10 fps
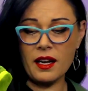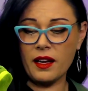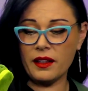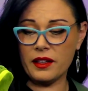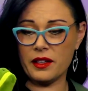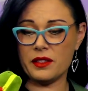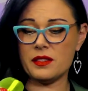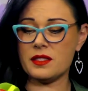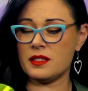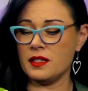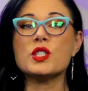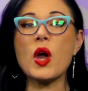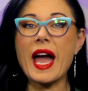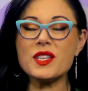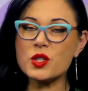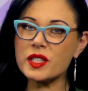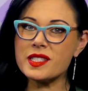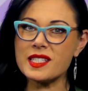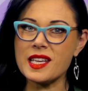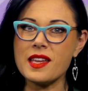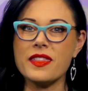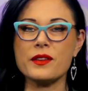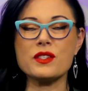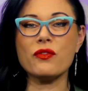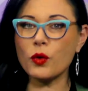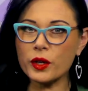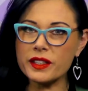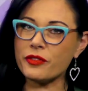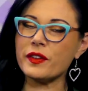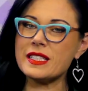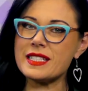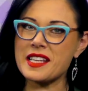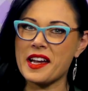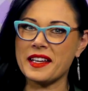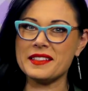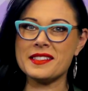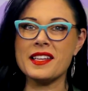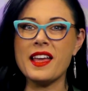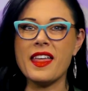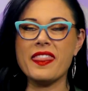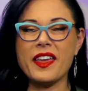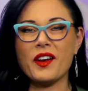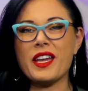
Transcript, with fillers: colors. So as you can see, there's four different designs. There